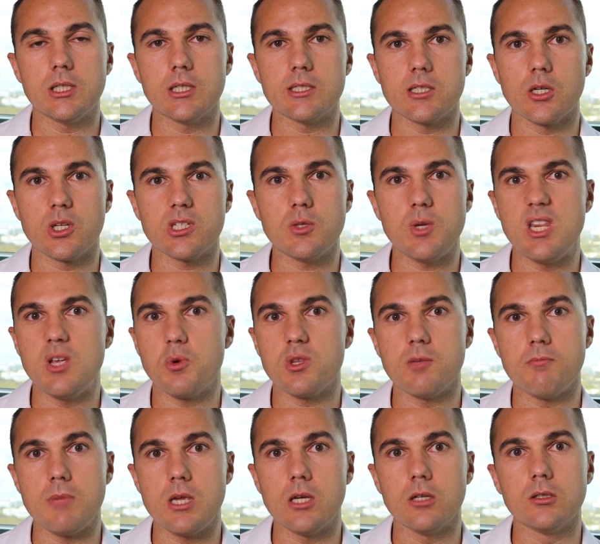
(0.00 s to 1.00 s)
uh, as long as you eat it
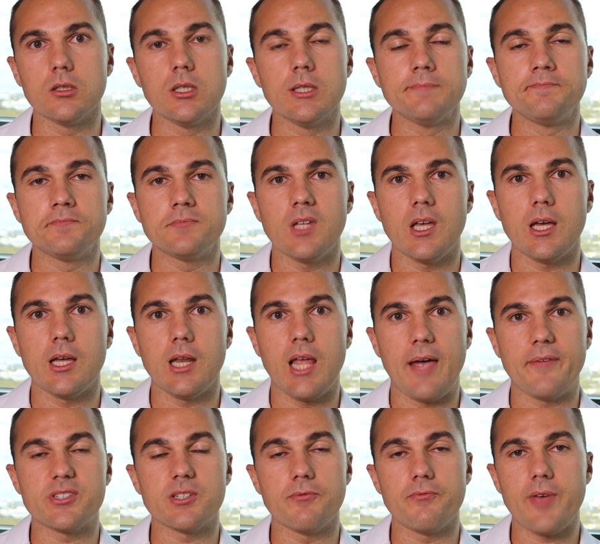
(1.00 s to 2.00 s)
with a meal and
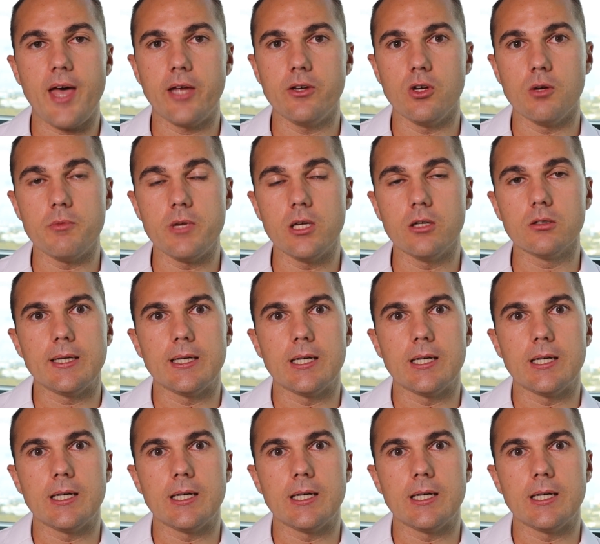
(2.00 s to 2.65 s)
have some fat in your meal.